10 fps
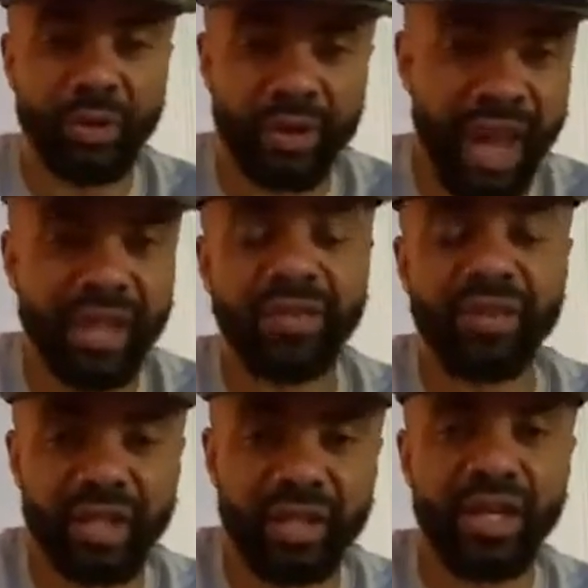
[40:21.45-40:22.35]

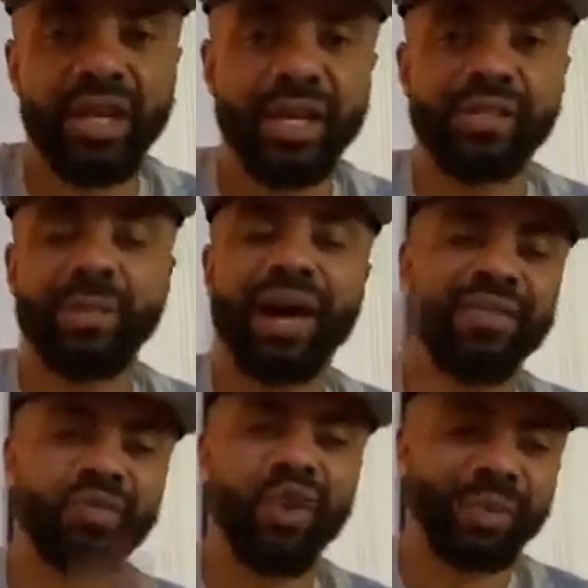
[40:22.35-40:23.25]
creatively, is my
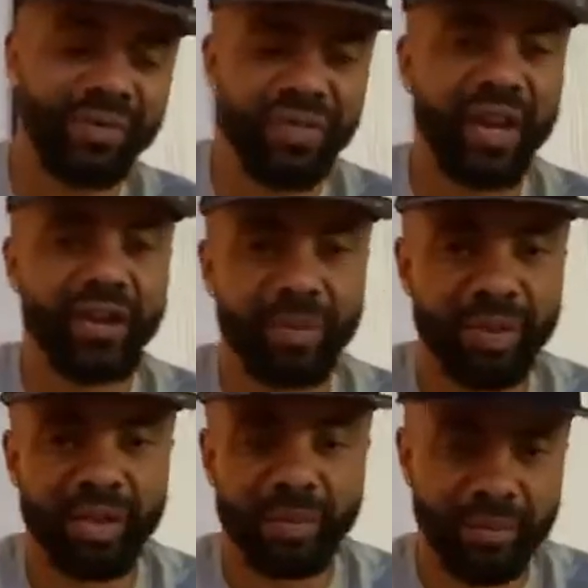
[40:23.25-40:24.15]
form of therapy.